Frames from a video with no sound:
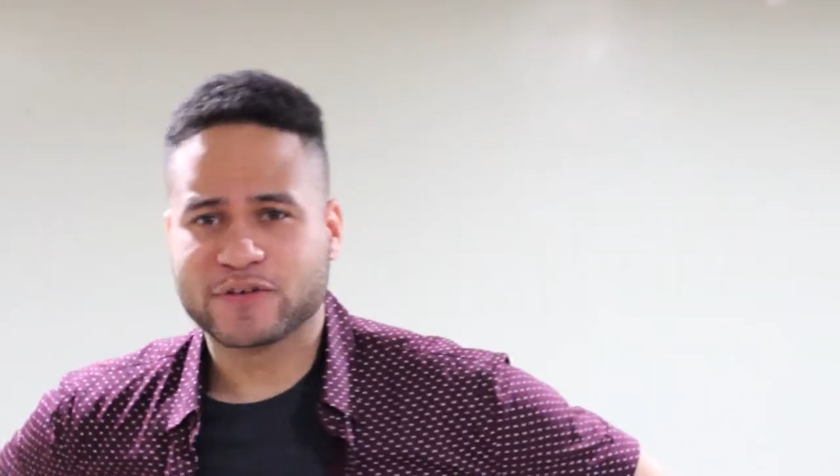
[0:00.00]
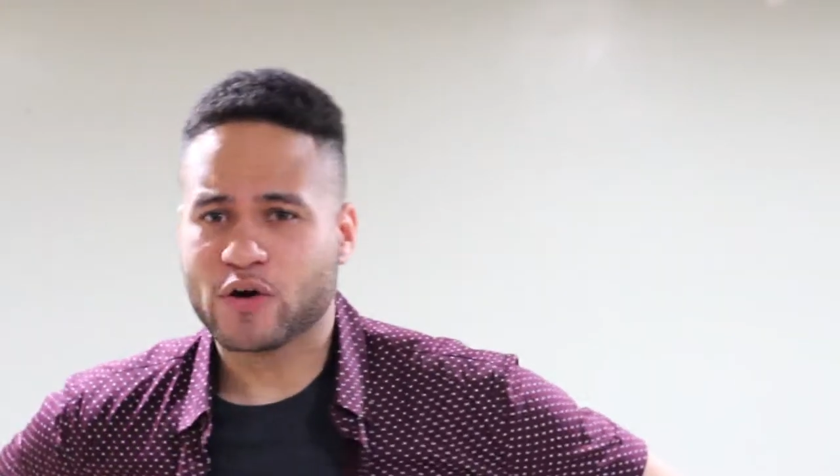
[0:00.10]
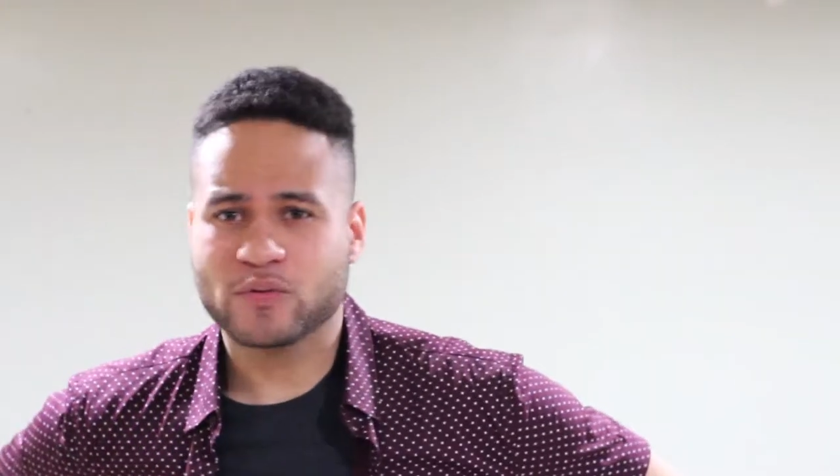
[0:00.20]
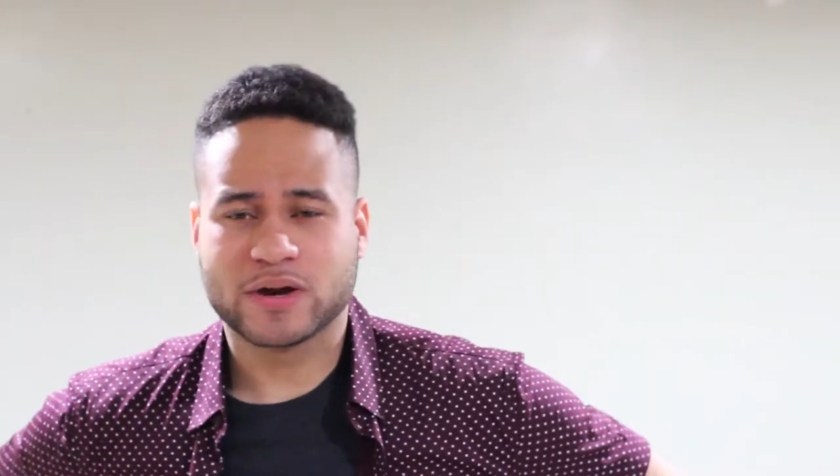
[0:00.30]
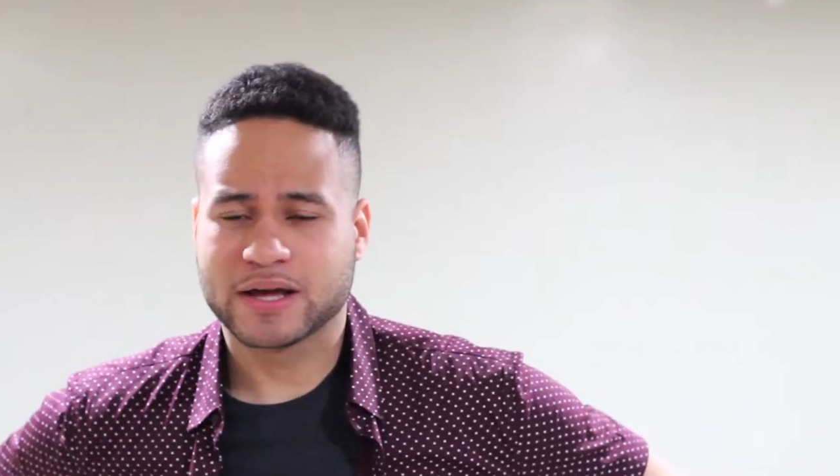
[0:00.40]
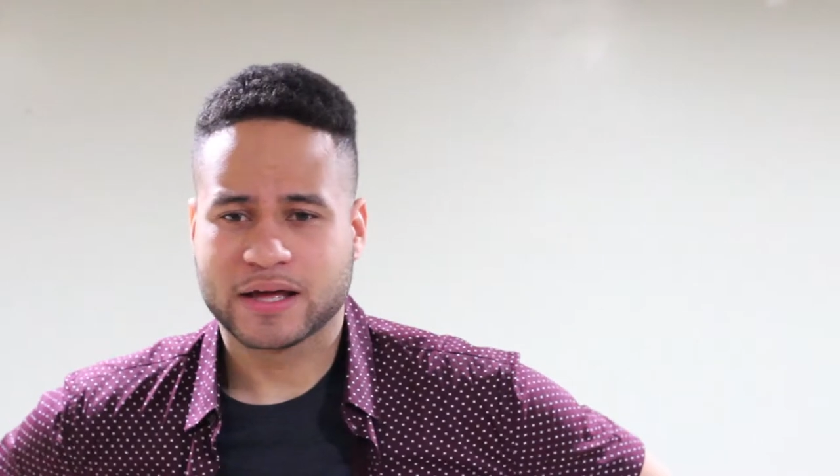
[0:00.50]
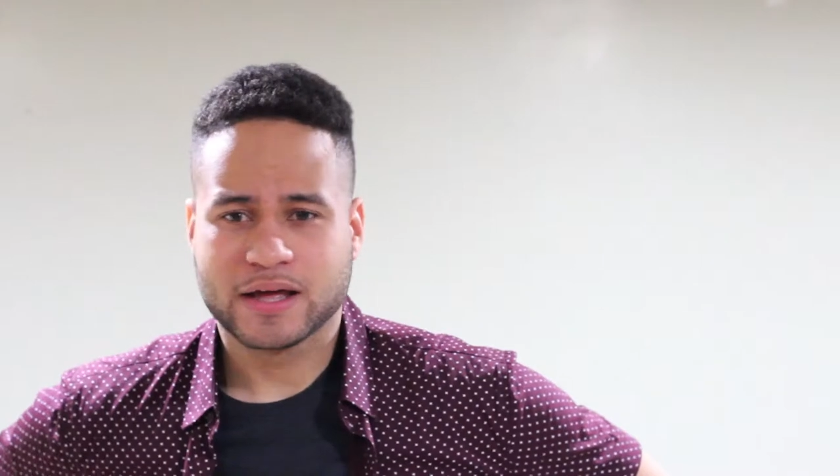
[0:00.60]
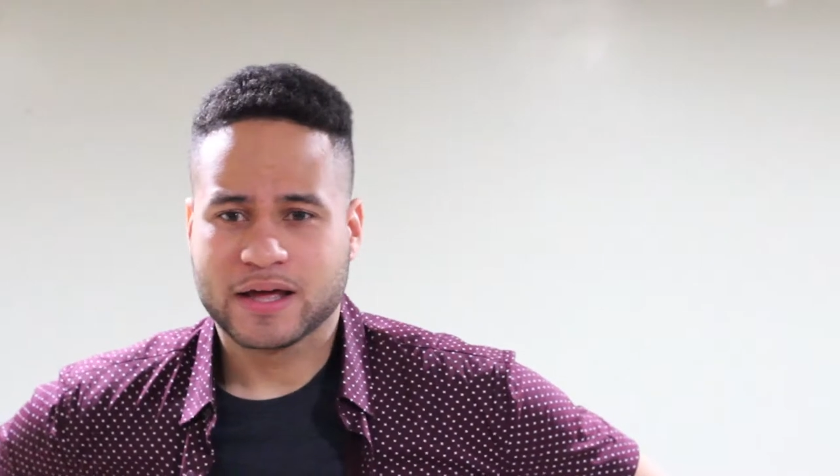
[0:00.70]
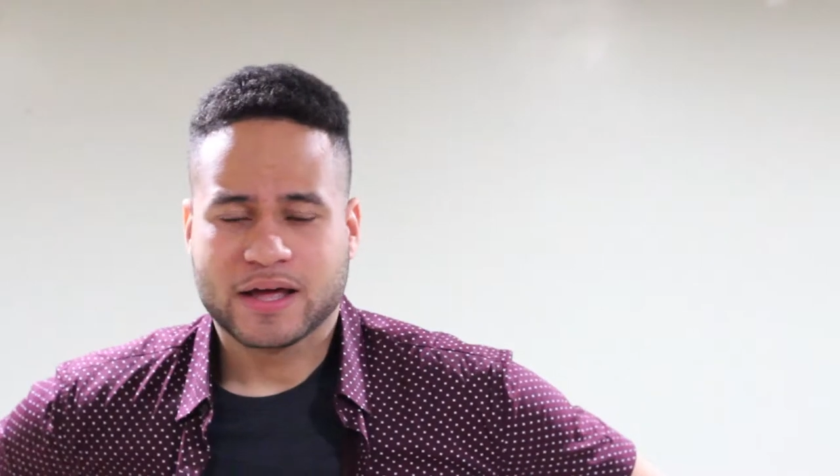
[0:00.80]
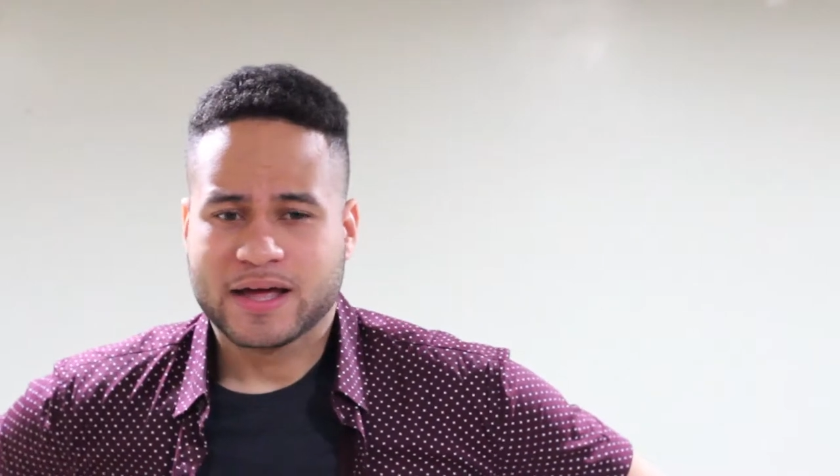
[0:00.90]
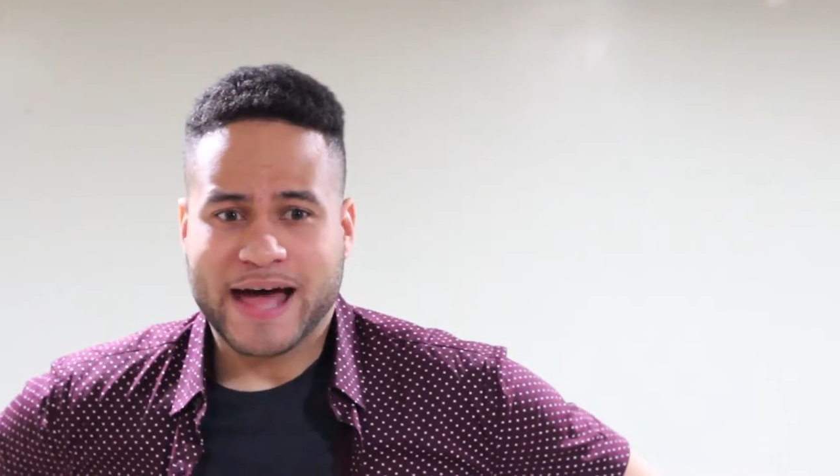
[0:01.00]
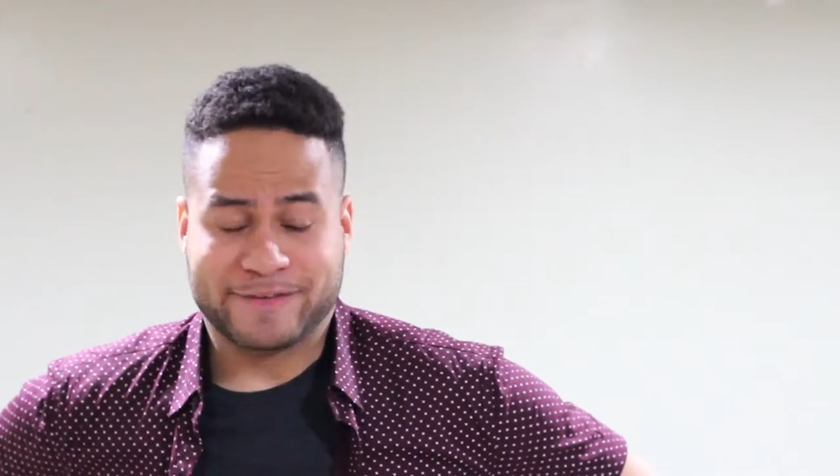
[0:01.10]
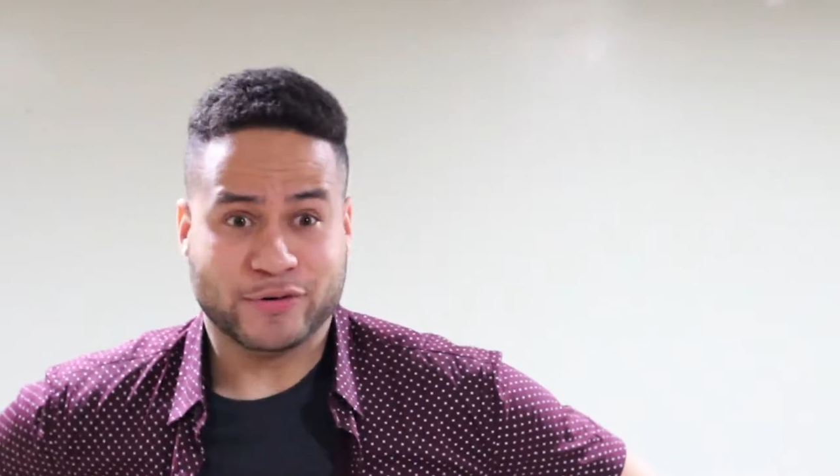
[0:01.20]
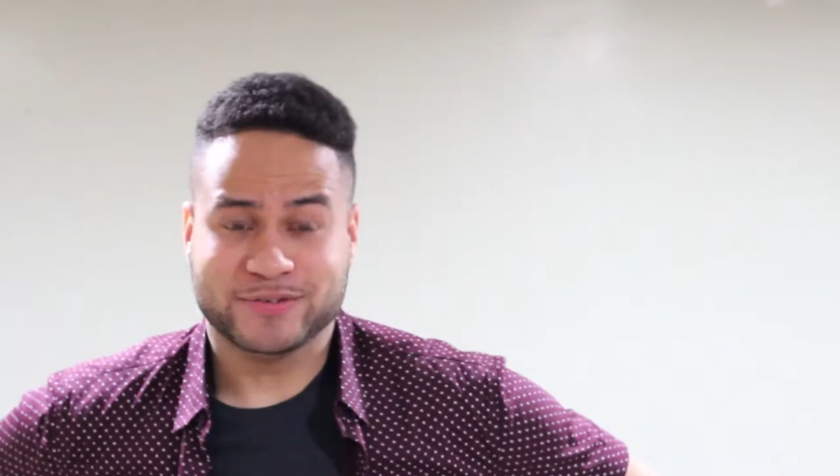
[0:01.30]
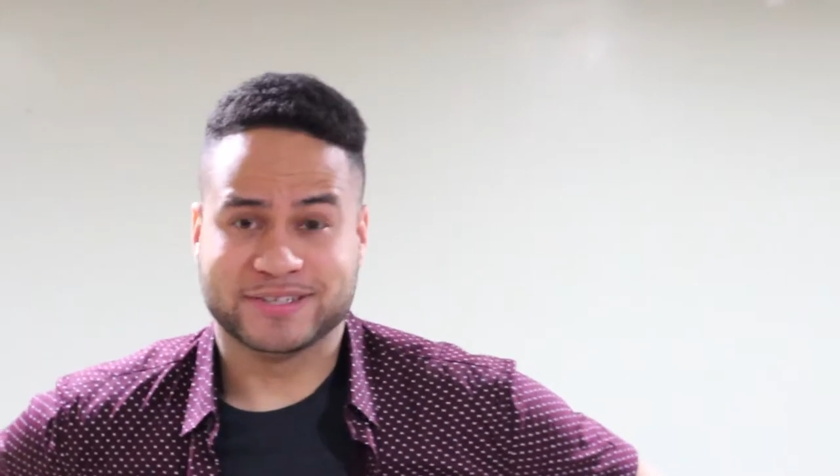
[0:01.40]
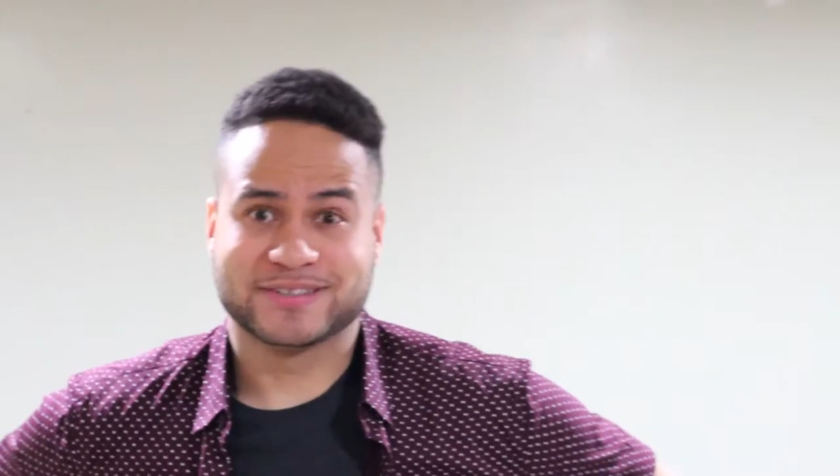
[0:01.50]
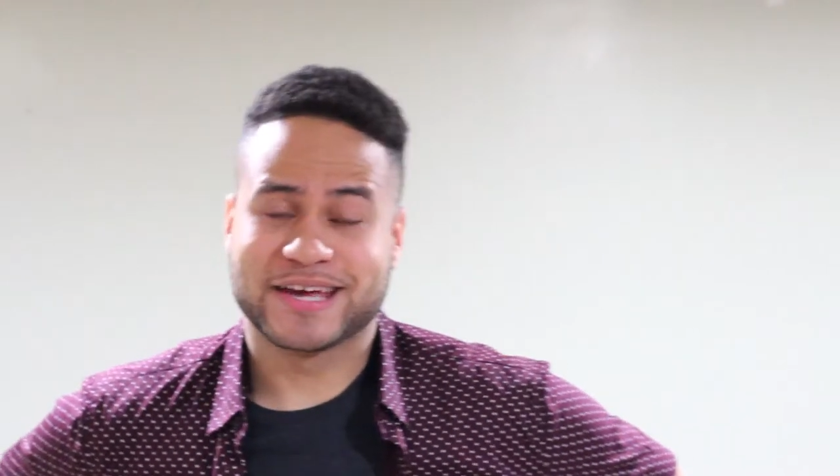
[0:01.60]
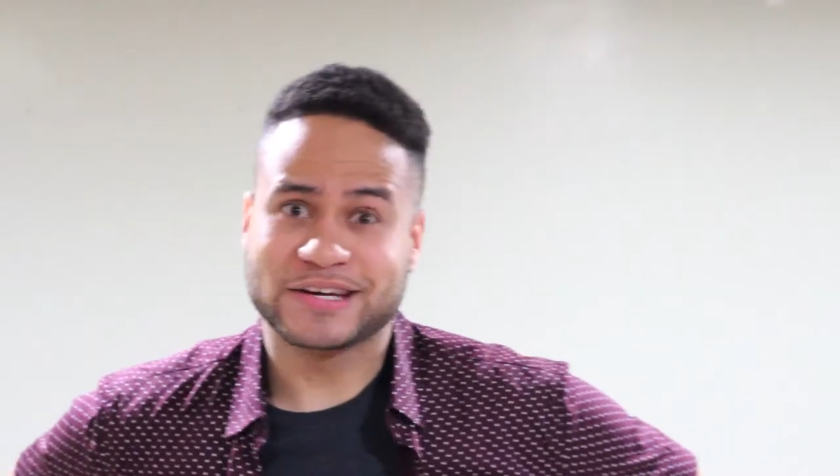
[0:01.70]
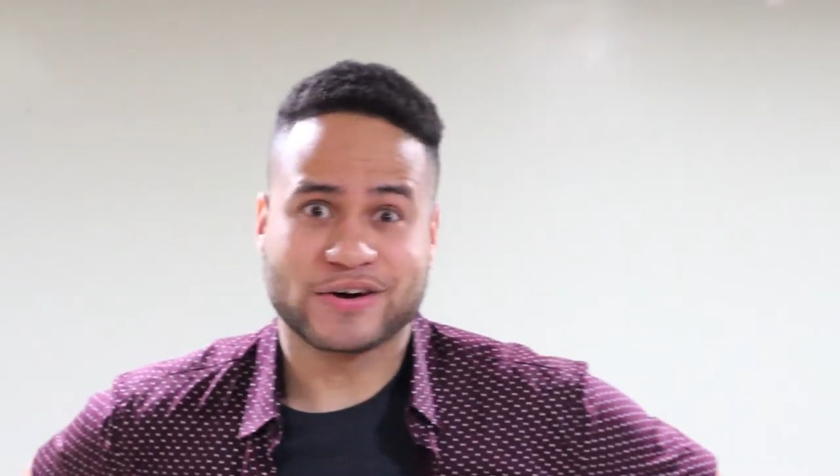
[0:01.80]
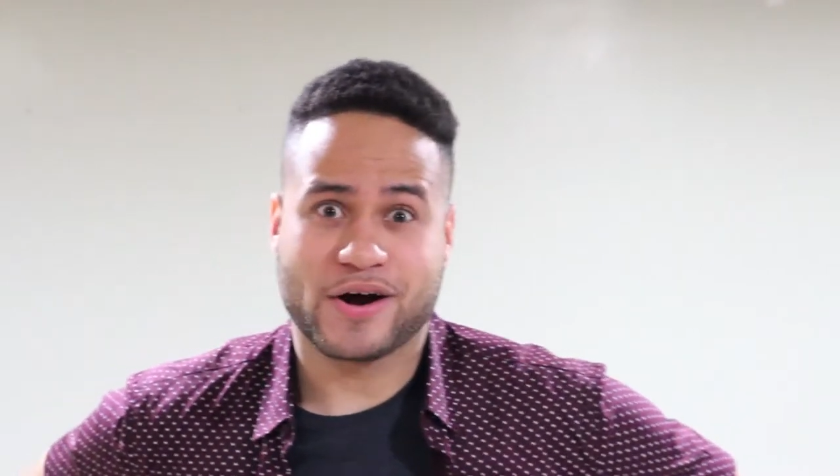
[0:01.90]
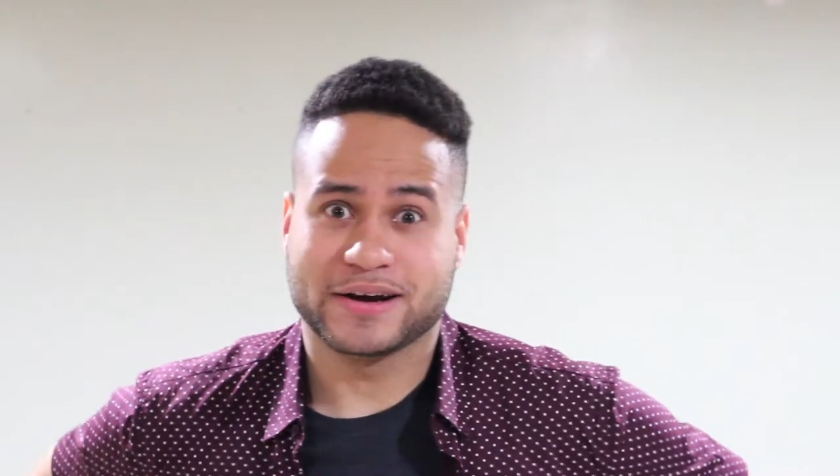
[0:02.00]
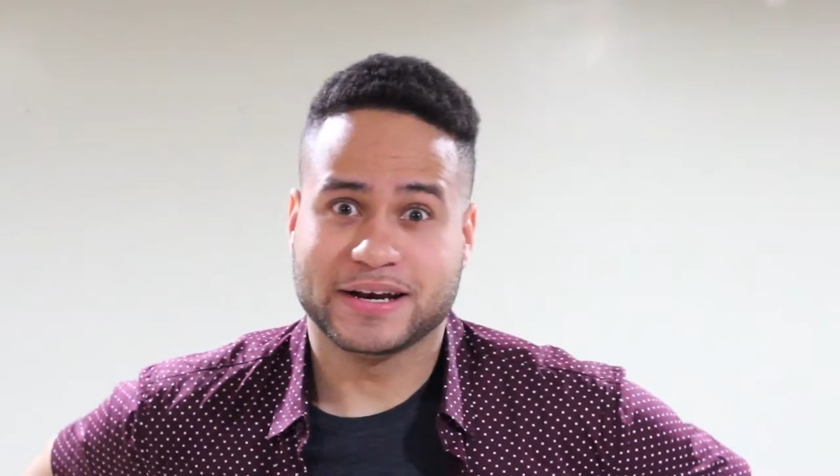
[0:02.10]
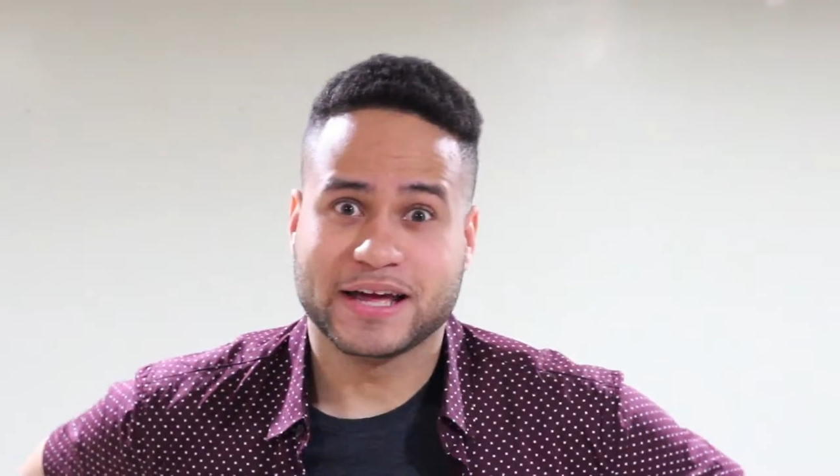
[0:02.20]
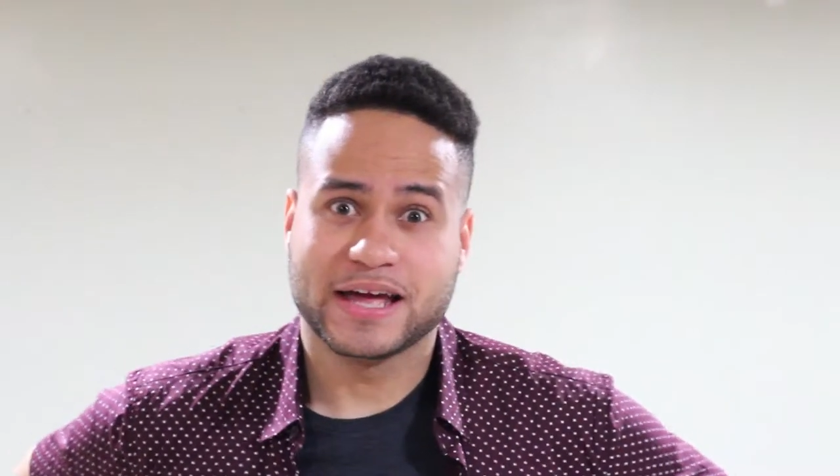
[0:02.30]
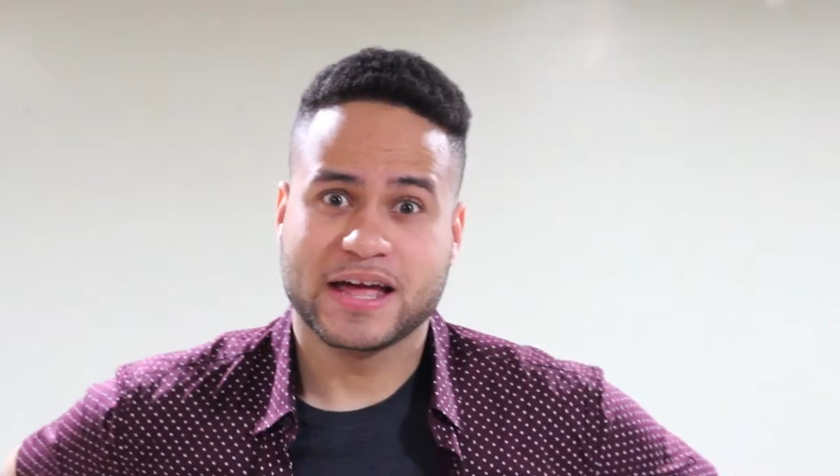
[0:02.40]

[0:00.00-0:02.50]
known since kindergarten.